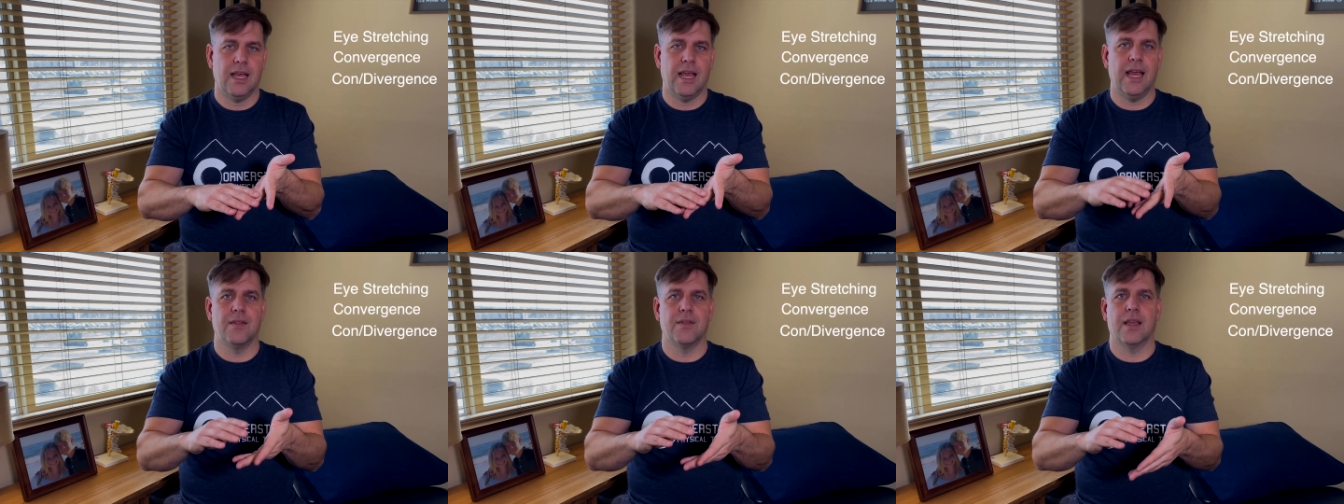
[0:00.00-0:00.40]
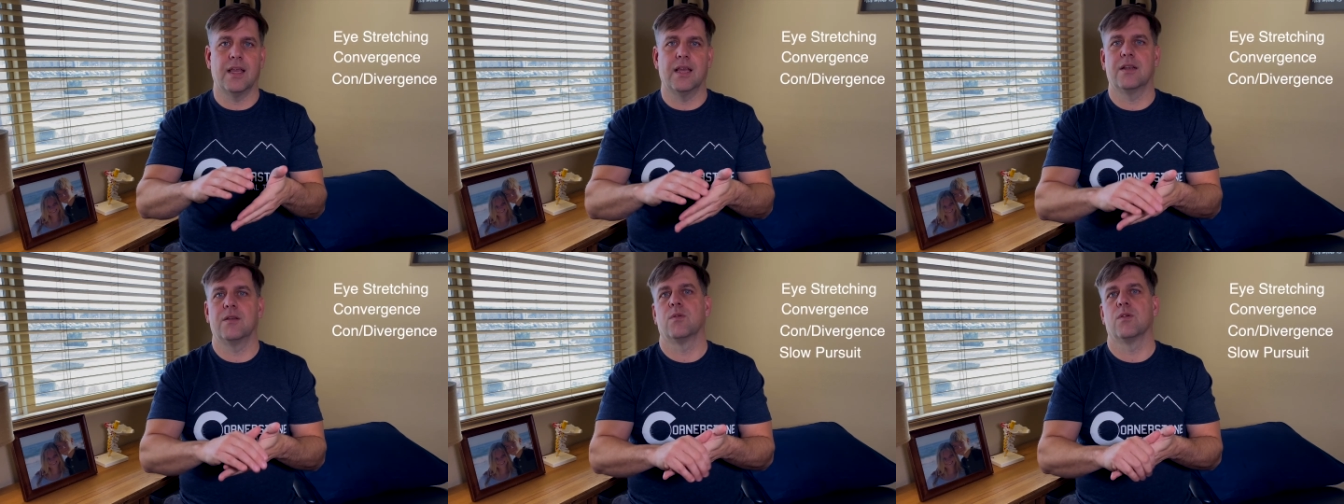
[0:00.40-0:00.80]
and
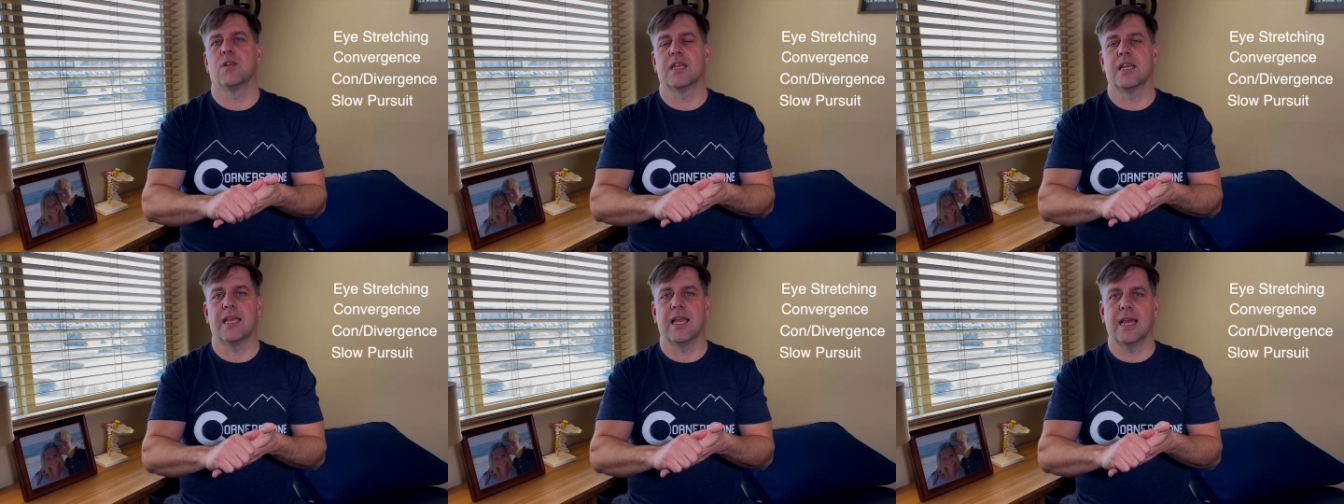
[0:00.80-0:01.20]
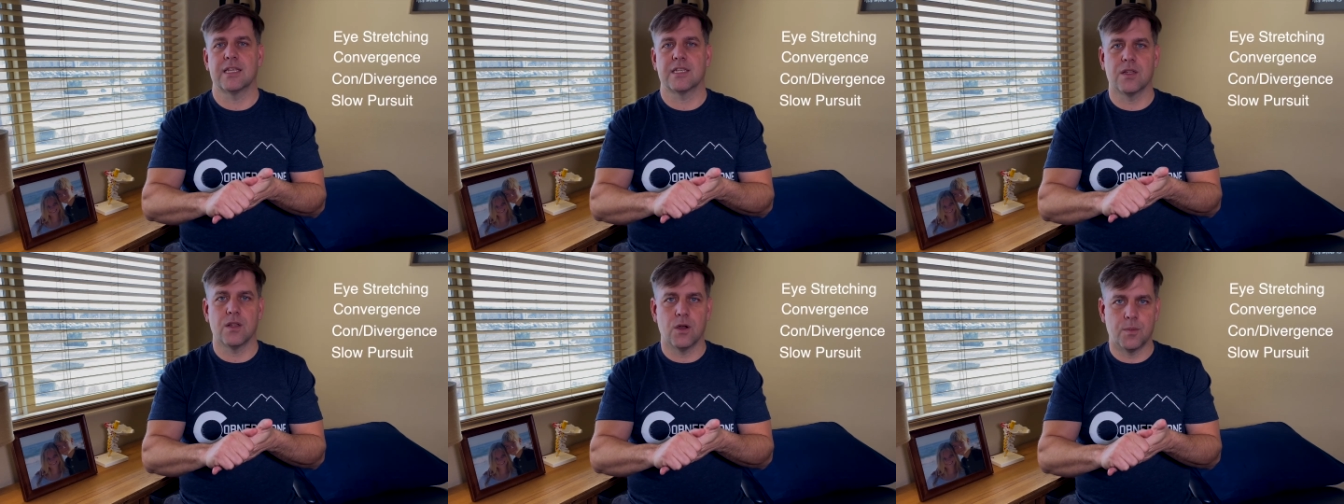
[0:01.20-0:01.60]
then we're looking at
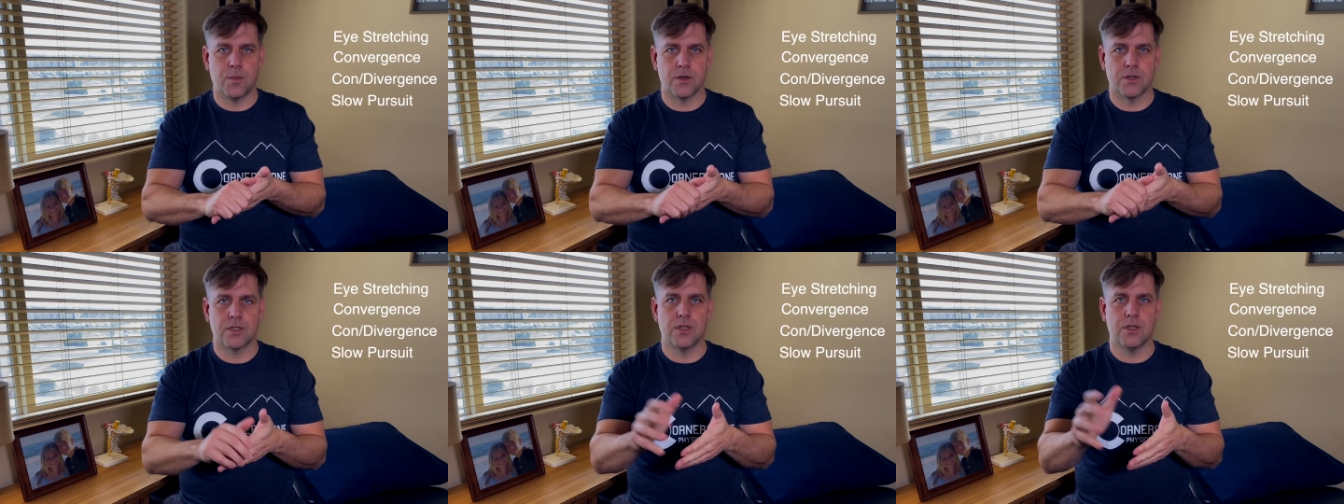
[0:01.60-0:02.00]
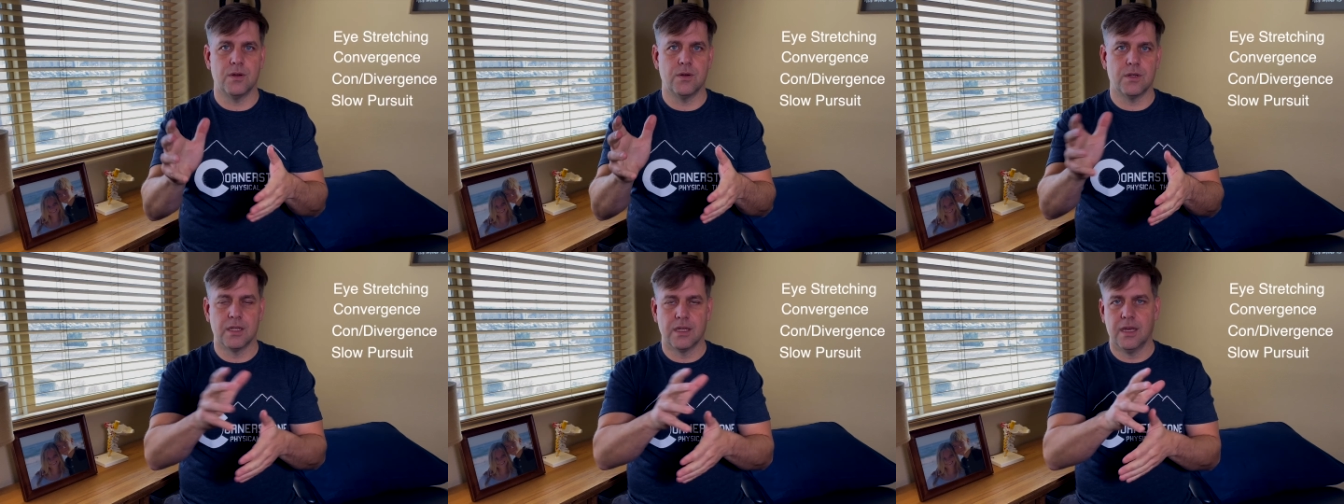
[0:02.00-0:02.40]
slow
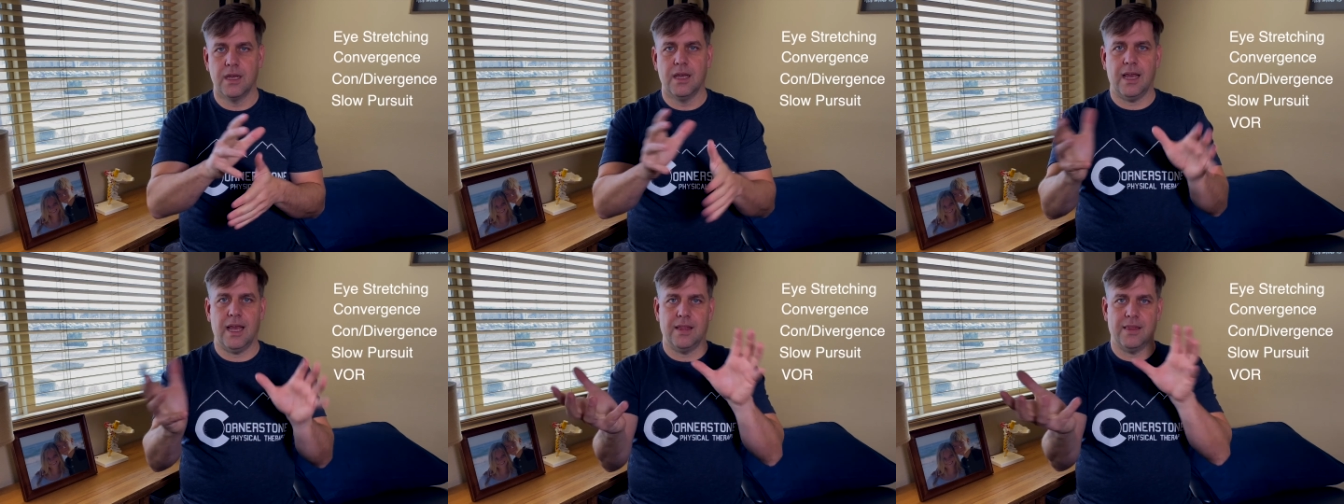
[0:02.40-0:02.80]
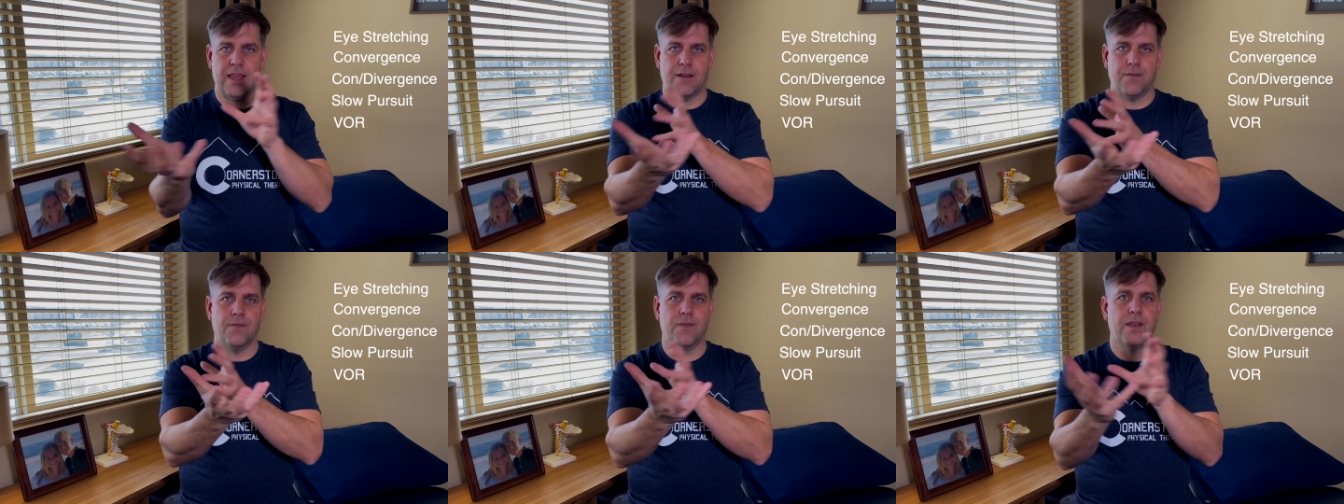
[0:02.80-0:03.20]
pursuit and
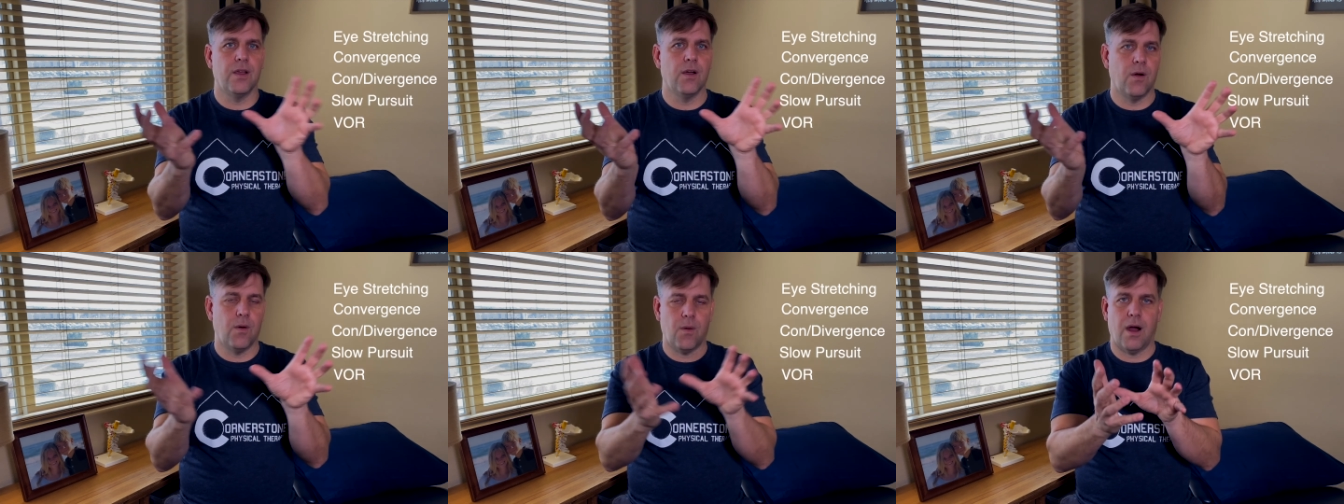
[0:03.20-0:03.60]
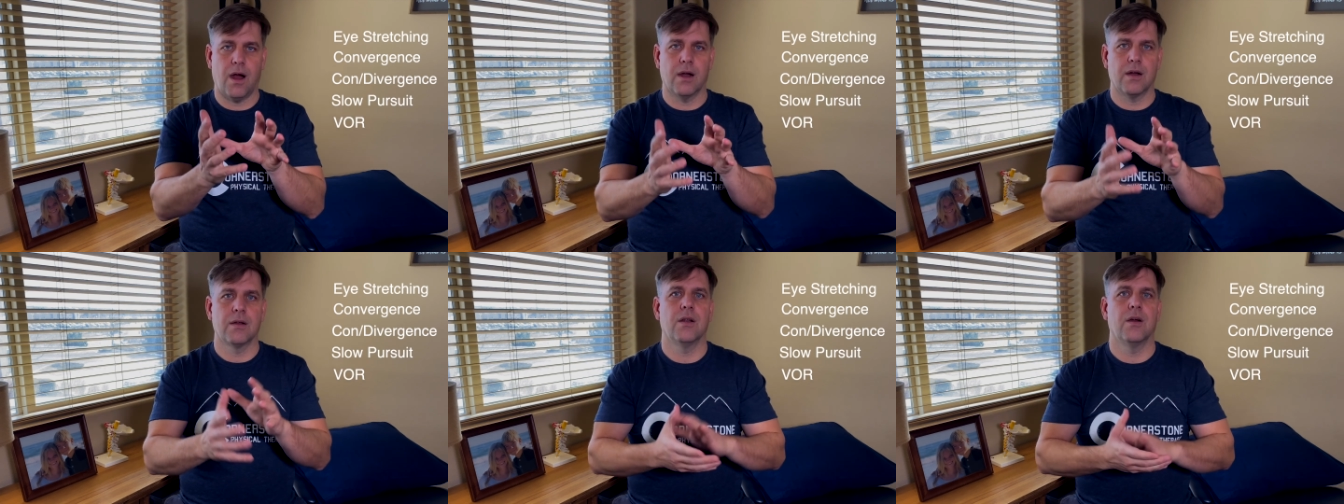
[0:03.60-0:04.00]
that V O
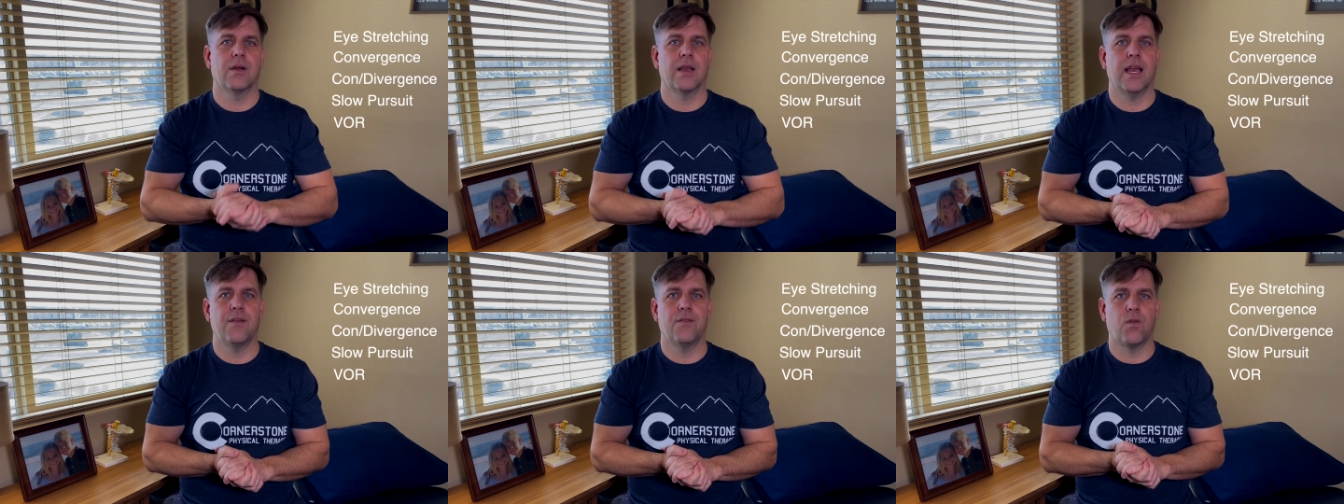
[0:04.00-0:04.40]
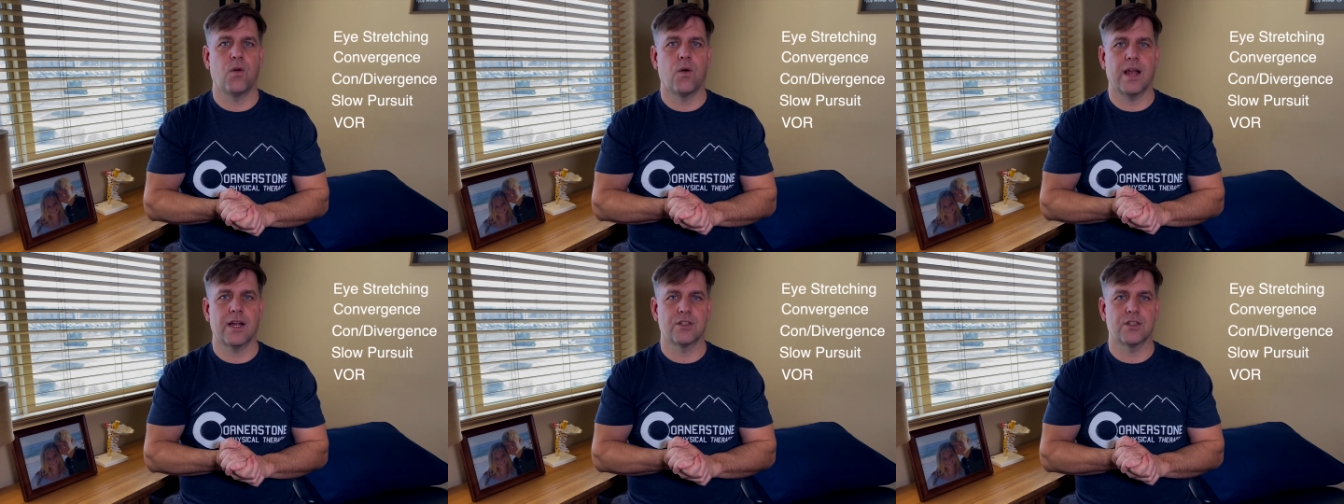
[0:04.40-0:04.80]
R. Okay,
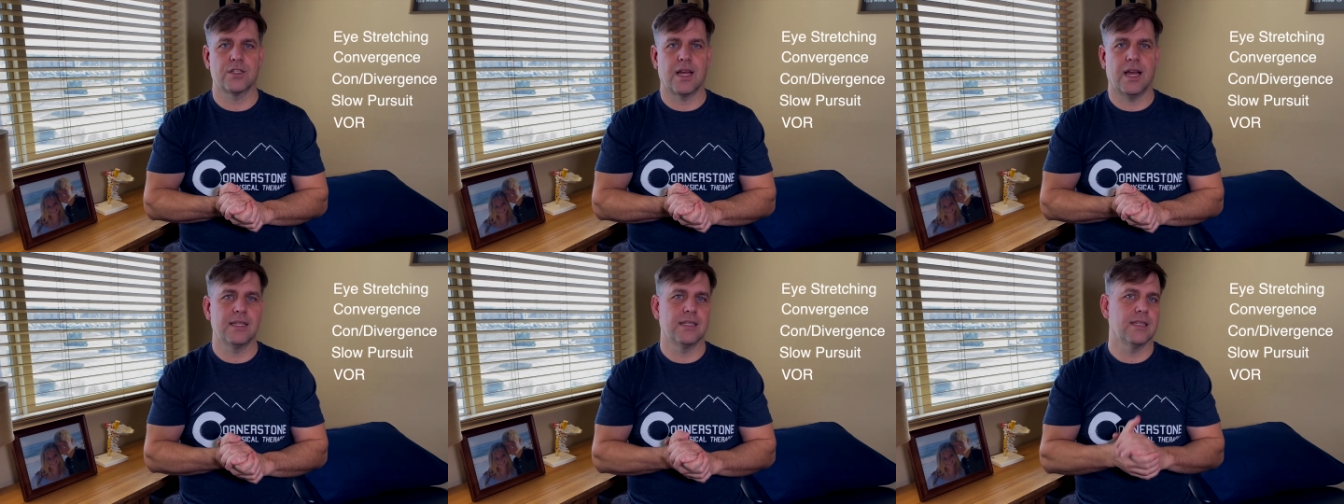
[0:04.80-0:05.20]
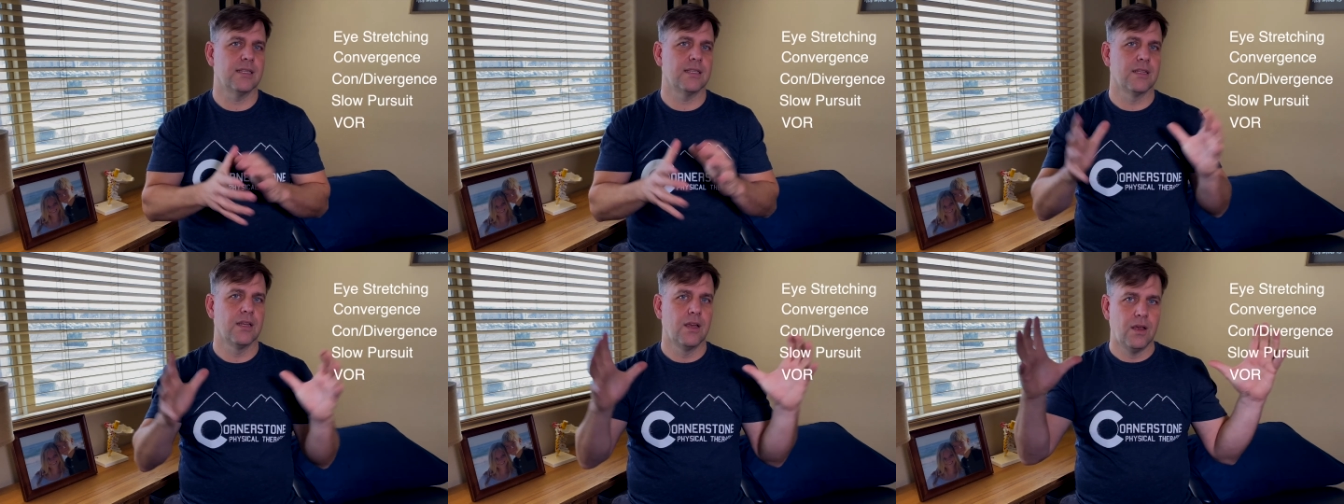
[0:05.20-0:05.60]
four exercises